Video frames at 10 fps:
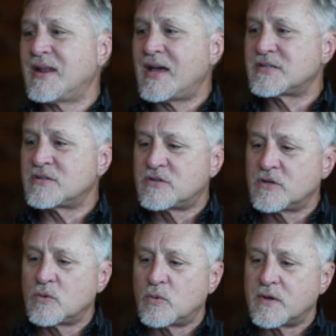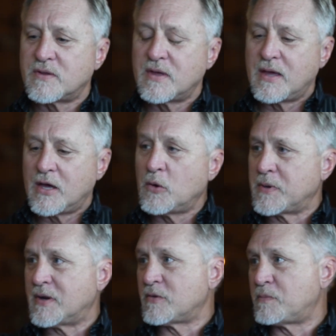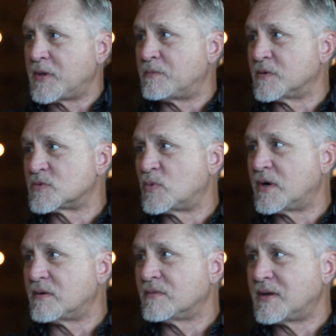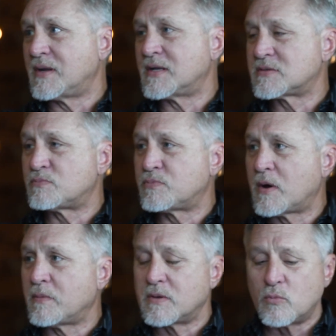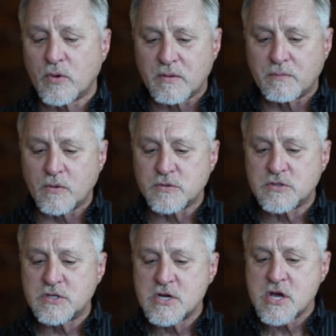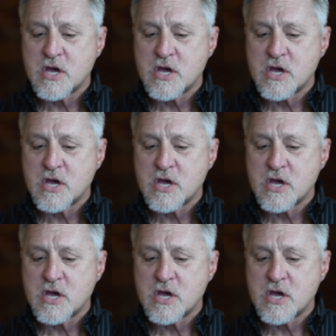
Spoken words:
has to do with helping other people as well. And that's probably one of the most